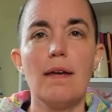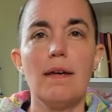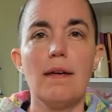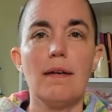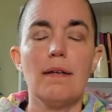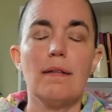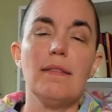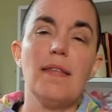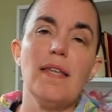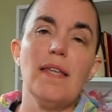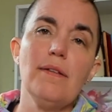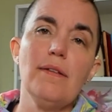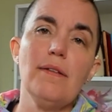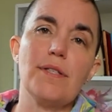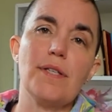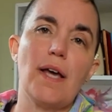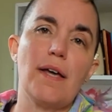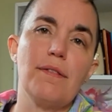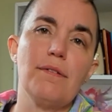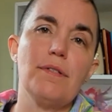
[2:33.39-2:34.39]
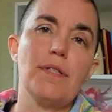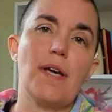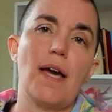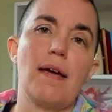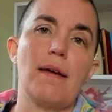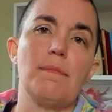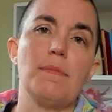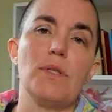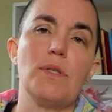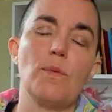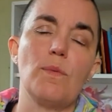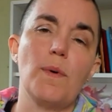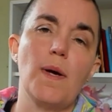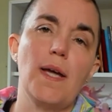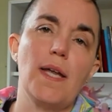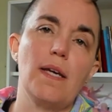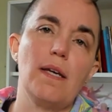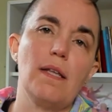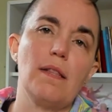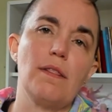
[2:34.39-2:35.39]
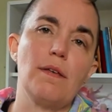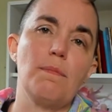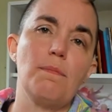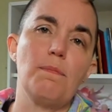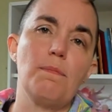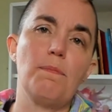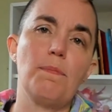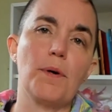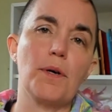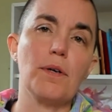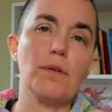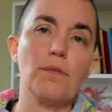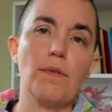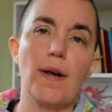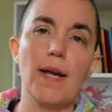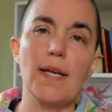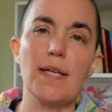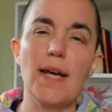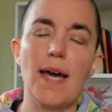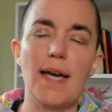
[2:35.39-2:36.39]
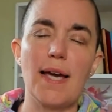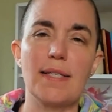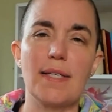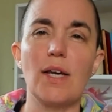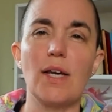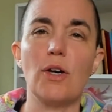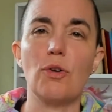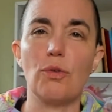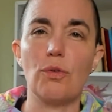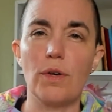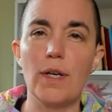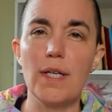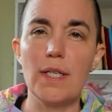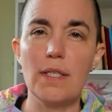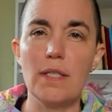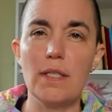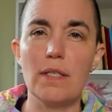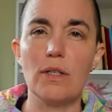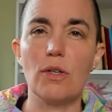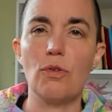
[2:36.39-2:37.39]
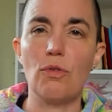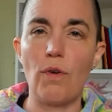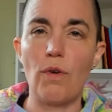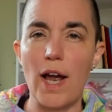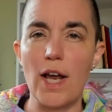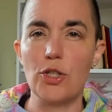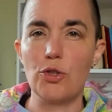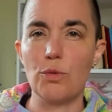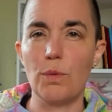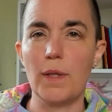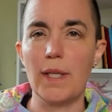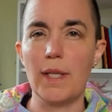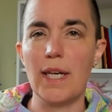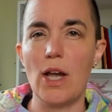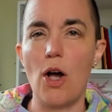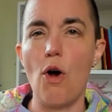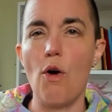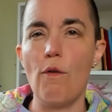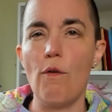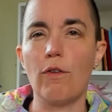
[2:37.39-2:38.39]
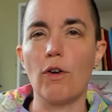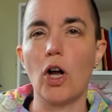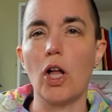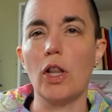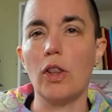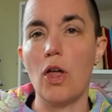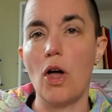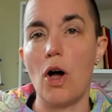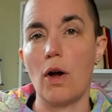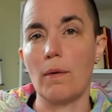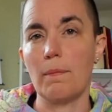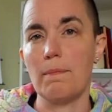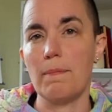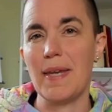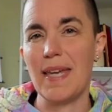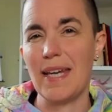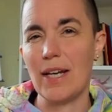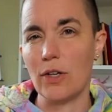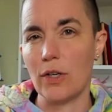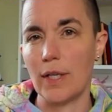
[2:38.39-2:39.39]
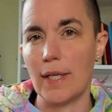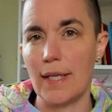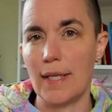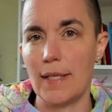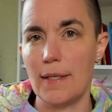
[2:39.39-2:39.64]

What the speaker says: Then there's other times when the burn rate has increased gradually over a long period.